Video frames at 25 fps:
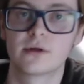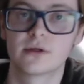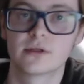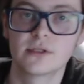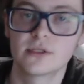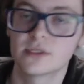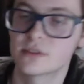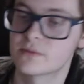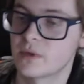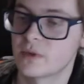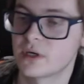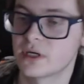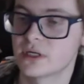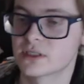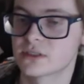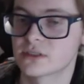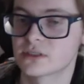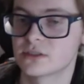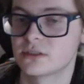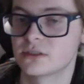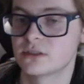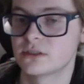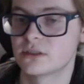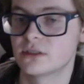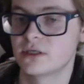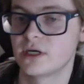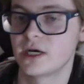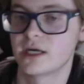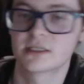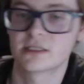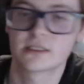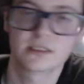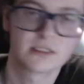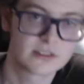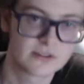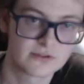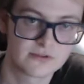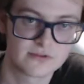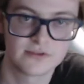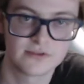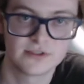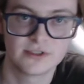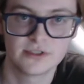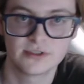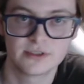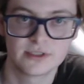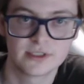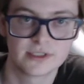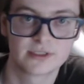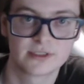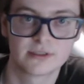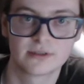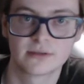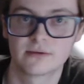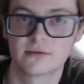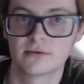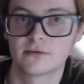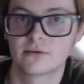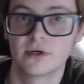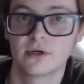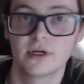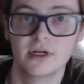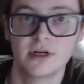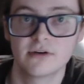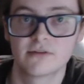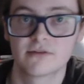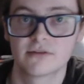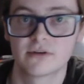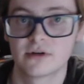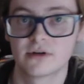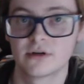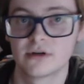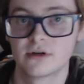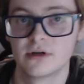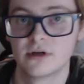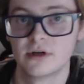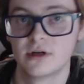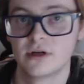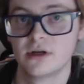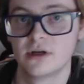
or this puzzle has this feeling, or whatever,